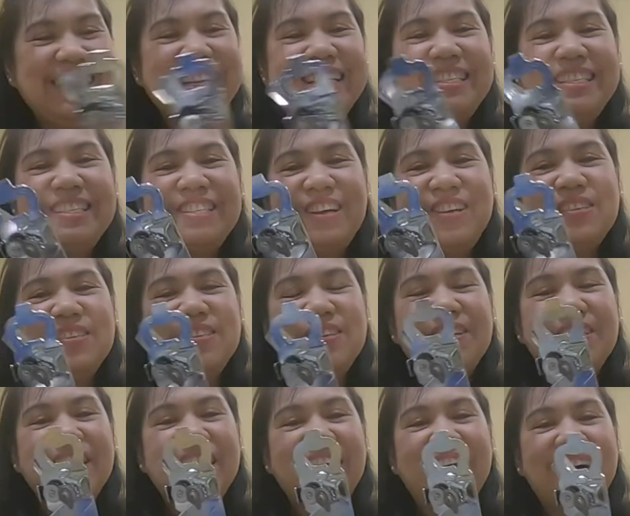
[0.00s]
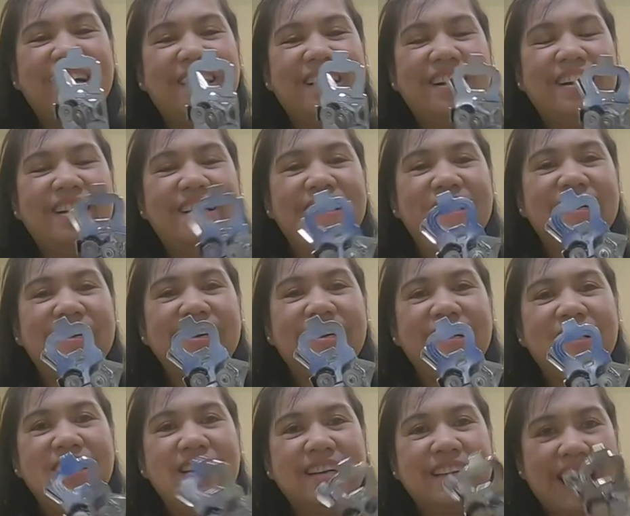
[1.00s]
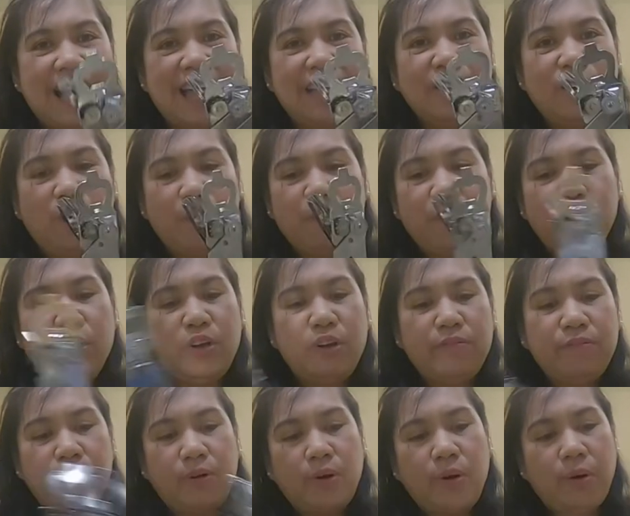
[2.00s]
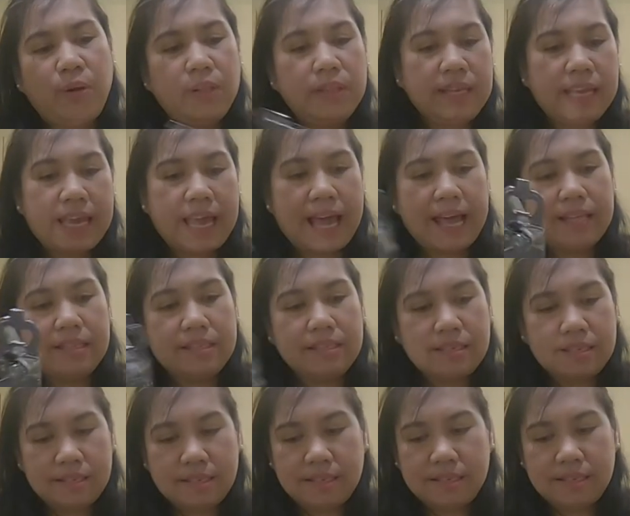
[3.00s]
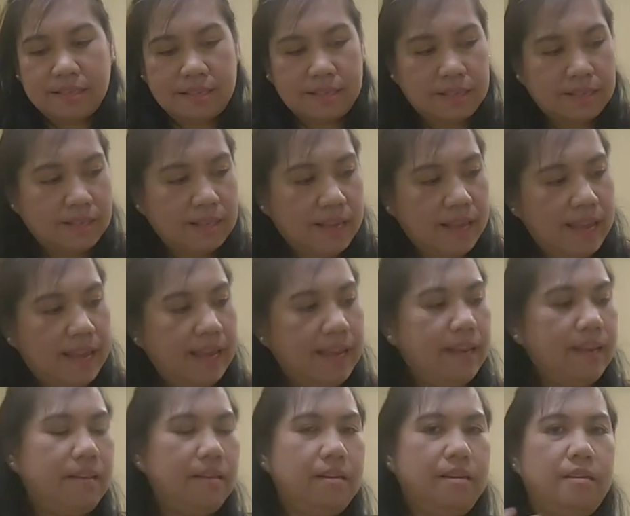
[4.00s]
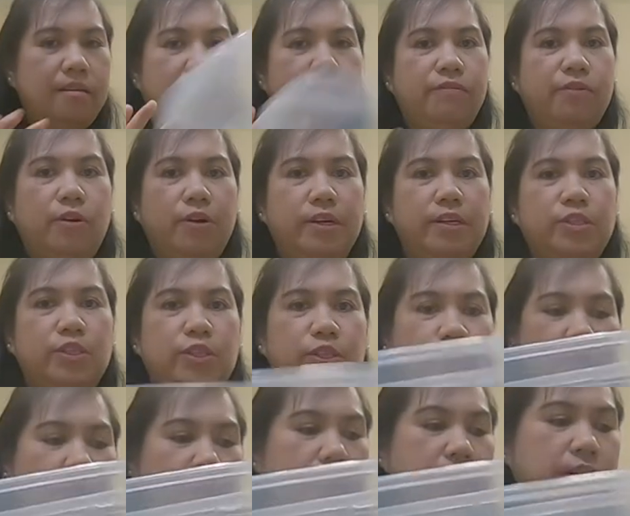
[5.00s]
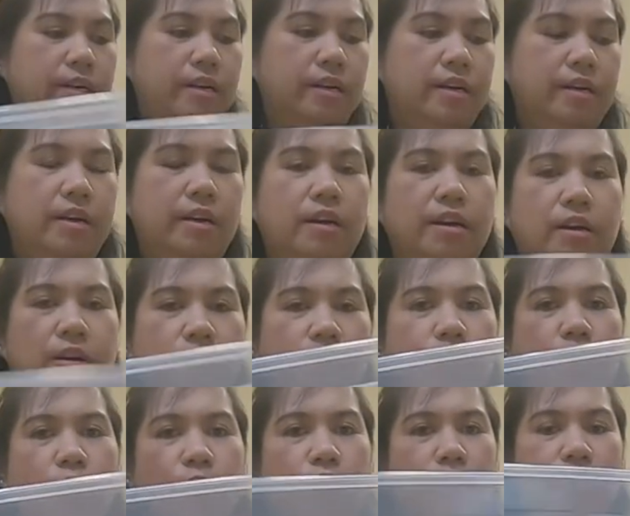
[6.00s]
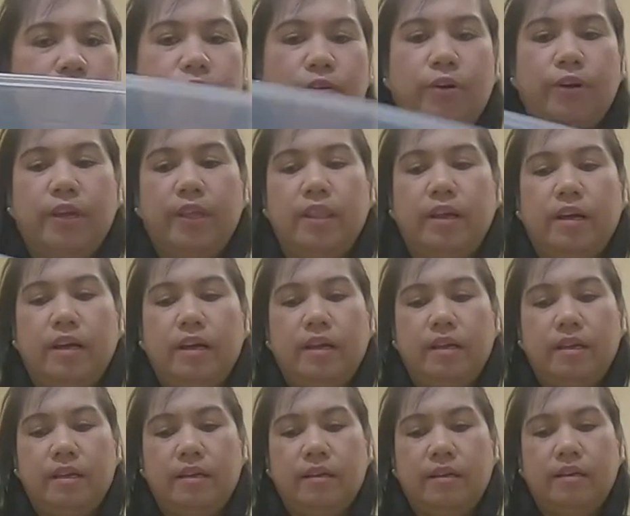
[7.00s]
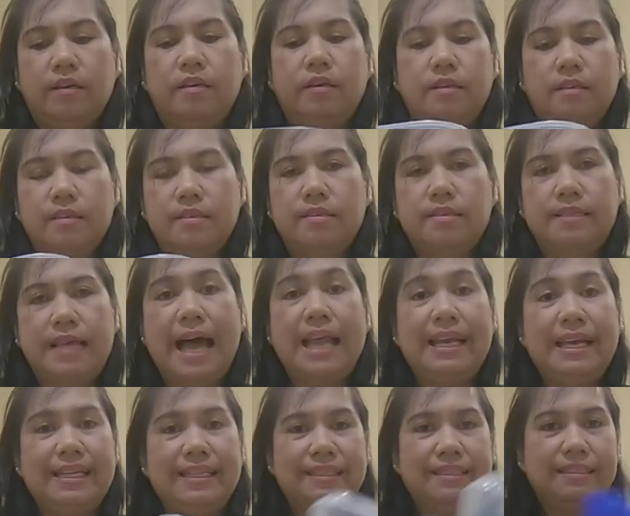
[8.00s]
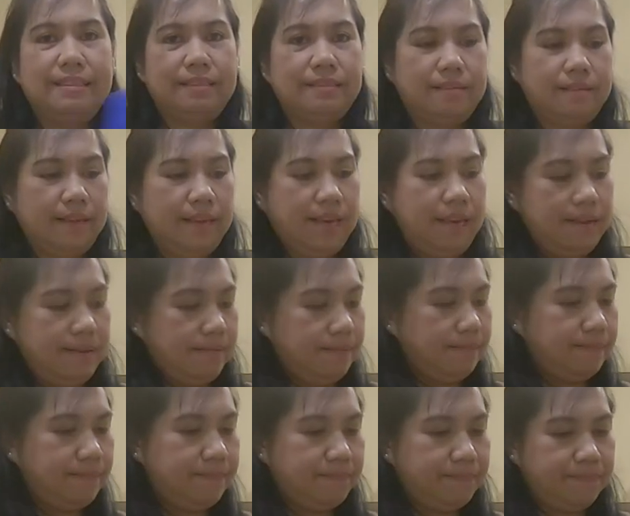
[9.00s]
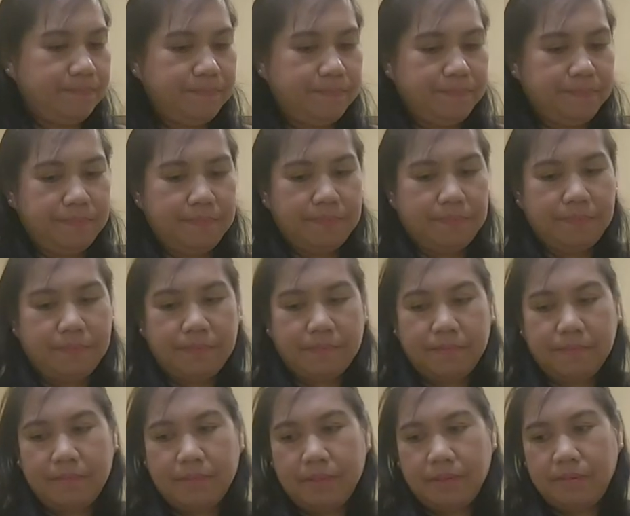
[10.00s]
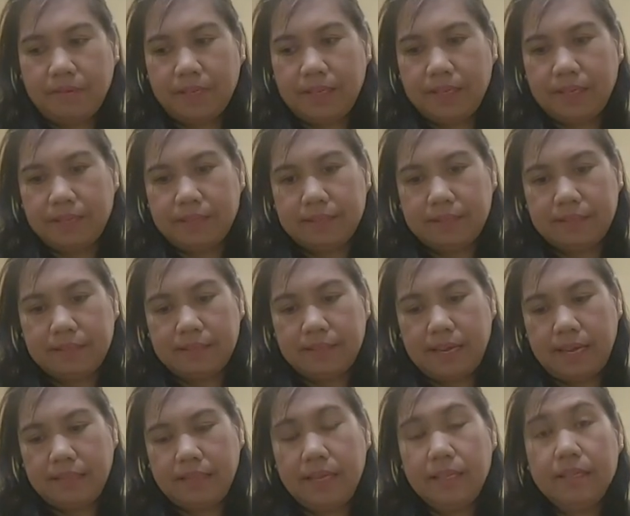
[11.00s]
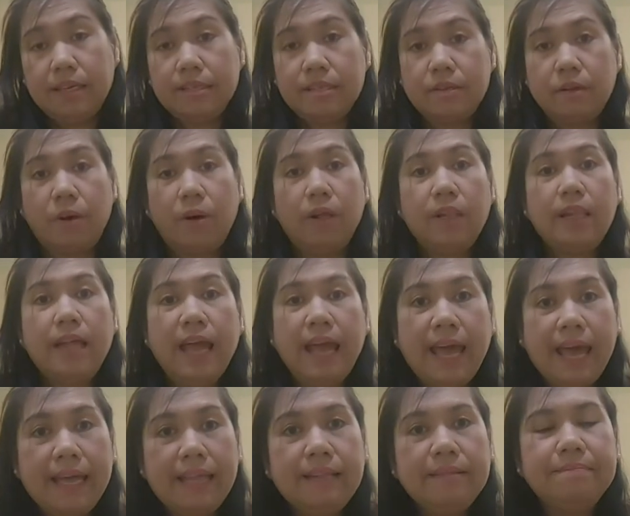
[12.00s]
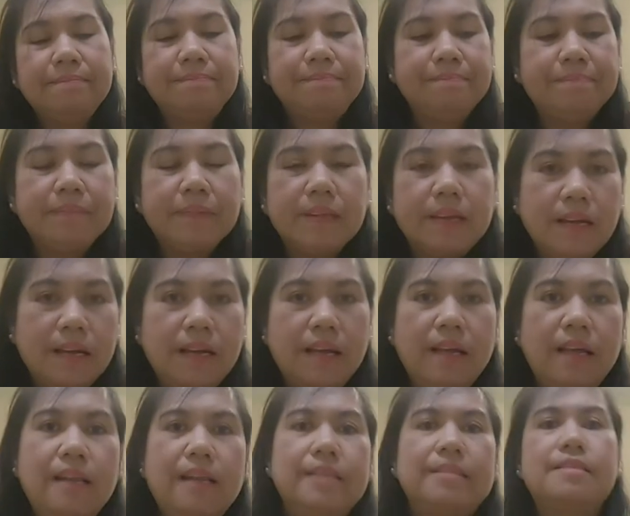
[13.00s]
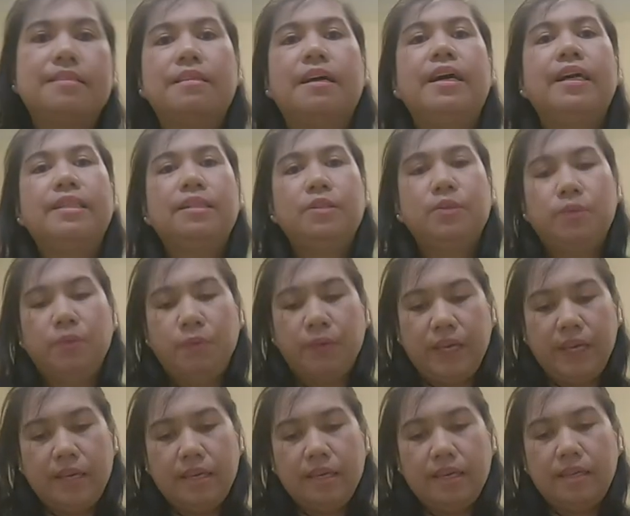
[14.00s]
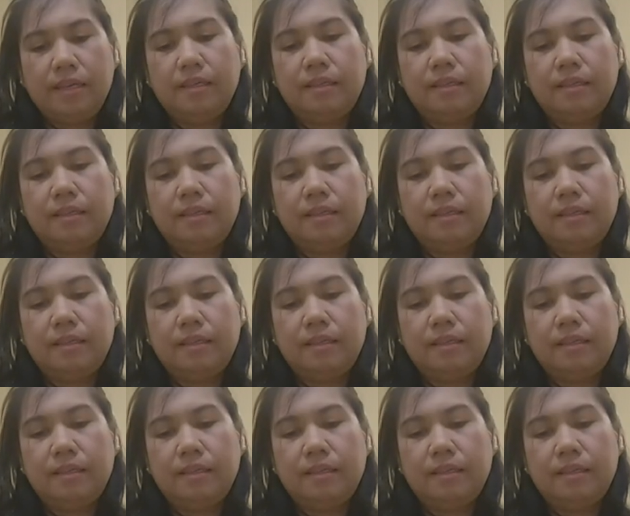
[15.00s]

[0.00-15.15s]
this is also the can opener for all the cans and of course your bowl for the salad. Okay, what else? I think that's all and let's start doing